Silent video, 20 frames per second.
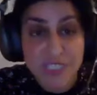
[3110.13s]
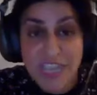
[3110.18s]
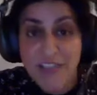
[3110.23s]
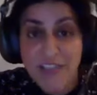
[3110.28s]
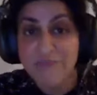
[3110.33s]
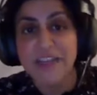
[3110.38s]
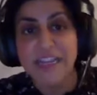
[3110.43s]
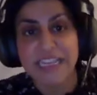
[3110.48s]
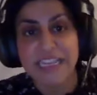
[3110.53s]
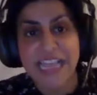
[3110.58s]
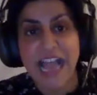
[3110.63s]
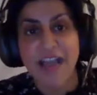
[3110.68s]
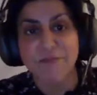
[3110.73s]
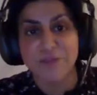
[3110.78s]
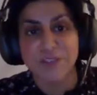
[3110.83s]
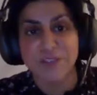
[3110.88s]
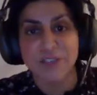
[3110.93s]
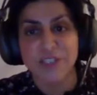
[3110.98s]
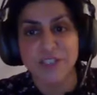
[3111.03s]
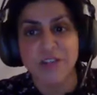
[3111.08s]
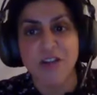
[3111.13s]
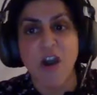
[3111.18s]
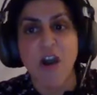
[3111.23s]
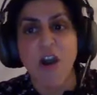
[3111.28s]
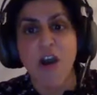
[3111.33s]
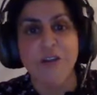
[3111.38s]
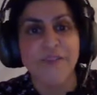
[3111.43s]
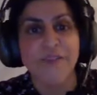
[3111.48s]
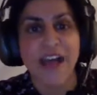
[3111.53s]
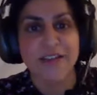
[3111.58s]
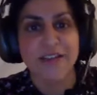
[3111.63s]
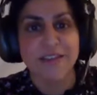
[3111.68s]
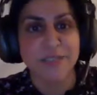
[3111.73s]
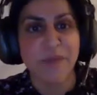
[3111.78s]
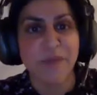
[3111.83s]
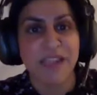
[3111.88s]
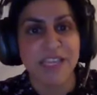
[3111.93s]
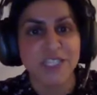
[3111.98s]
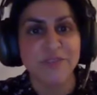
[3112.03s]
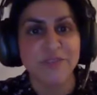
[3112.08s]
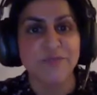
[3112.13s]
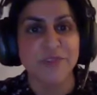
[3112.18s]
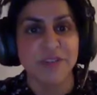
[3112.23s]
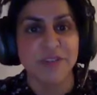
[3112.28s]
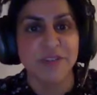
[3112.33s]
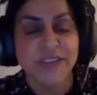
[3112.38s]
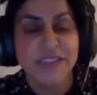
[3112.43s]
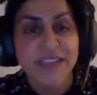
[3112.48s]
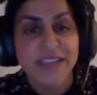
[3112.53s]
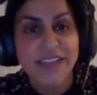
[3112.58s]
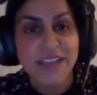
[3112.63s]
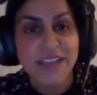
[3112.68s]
definitely have to carve out a space for